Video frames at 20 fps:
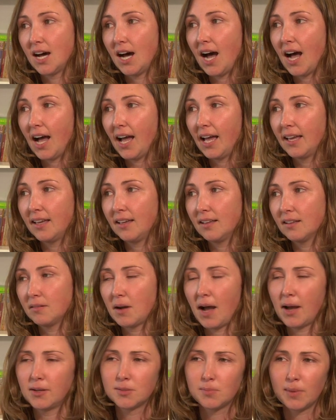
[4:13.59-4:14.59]
I
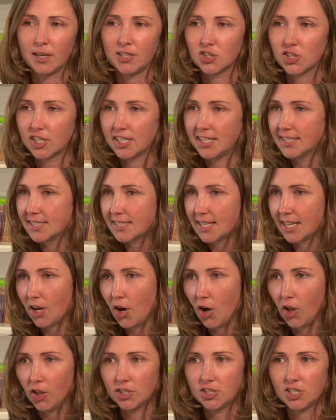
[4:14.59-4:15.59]
was majoring in
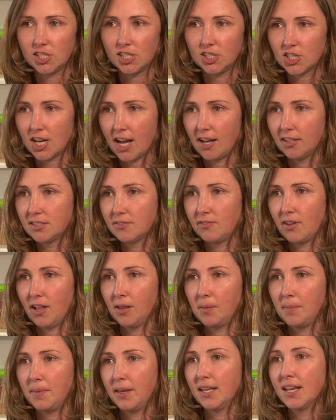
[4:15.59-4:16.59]
psychology, child
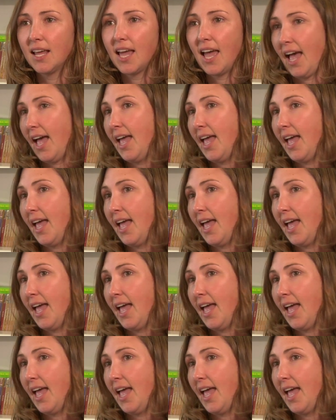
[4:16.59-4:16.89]
development,